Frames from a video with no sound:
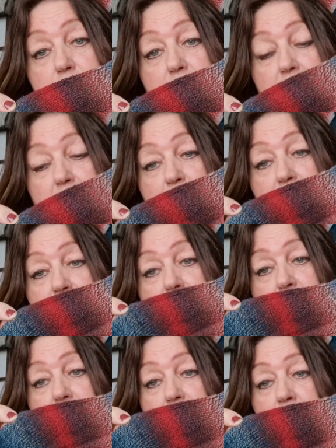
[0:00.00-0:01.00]
when I'm
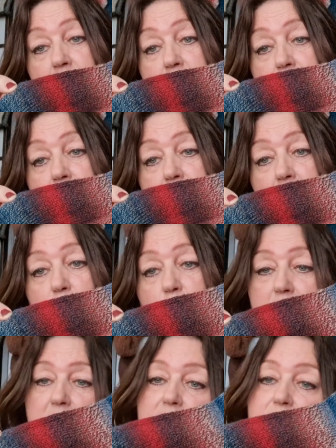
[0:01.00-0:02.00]
knitting, and
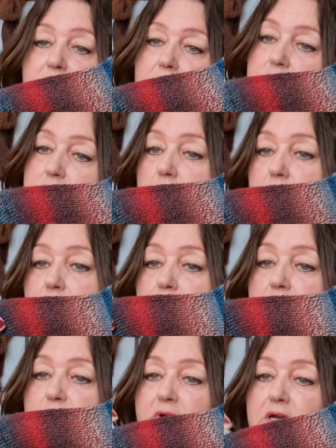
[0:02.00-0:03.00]
when I think it's long
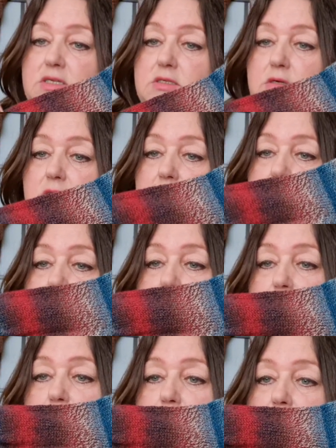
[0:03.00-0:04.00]
enough, I start the
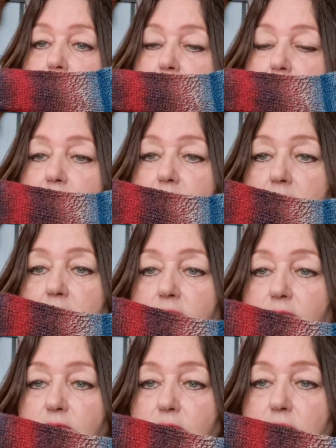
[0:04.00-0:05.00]
toe
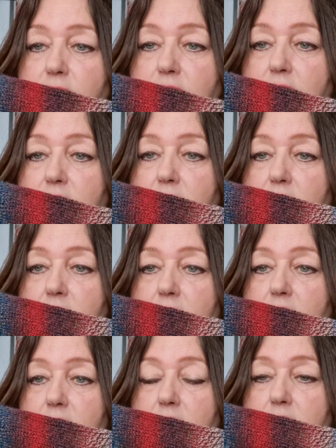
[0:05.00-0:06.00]
for the
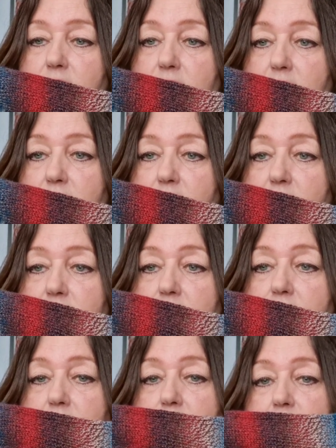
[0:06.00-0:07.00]

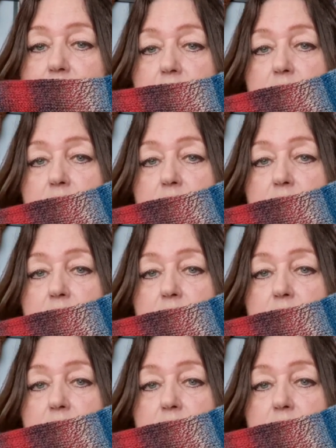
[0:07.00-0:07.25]
decreases.